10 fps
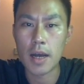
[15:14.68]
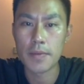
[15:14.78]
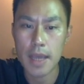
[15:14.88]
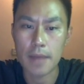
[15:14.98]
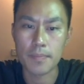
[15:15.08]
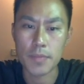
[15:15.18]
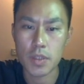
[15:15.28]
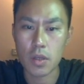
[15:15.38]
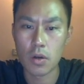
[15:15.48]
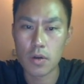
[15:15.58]
yeah,
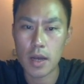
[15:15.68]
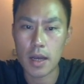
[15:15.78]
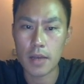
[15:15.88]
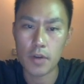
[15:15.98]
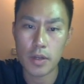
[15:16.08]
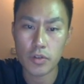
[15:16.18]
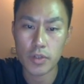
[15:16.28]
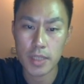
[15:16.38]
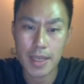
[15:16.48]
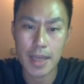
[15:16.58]
so if you're
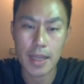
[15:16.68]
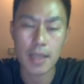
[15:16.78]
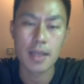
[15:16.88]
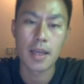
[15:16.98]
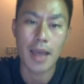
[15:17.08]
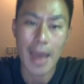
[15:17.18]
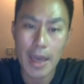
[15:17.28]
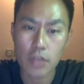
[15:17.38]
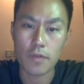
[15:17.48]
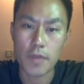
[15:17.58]
interested in getting
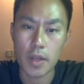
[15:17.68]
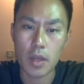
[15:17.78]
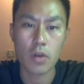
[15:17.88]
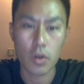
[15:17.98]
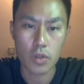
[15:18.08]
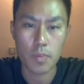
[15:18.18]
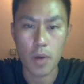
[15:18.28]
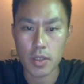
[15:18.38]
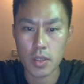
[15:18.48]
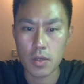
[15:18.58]
extra video, go to
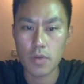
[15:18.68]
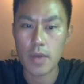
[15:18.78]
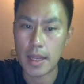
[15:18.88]
part two.